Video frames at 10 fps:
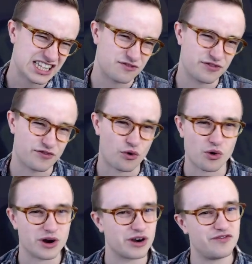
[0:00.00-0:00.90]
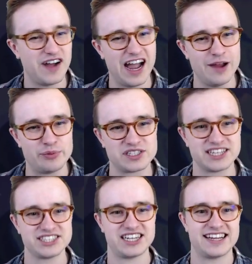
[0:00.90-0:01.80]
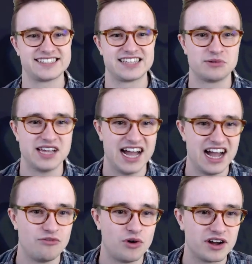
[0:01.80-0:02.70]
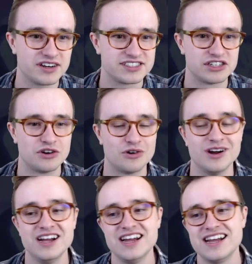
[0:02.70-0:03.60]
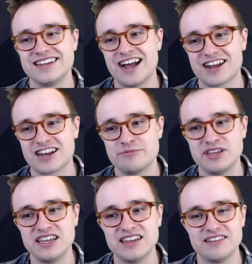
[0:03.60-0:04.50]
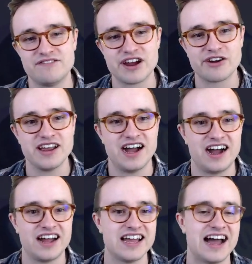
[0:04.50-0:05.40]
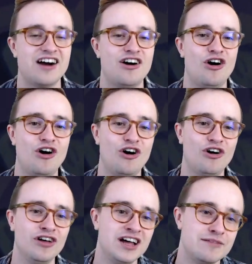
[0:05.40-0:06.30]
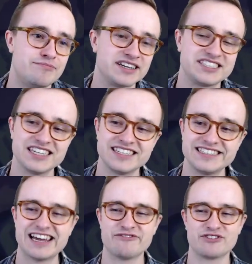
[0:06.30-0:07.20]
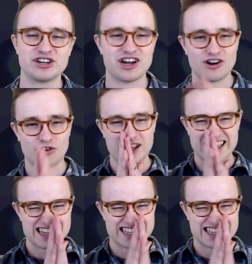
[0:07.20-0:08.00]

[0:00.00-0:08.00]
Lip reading: 4 or 5% chance that we have one, so not gonna be very high at all, but you never know.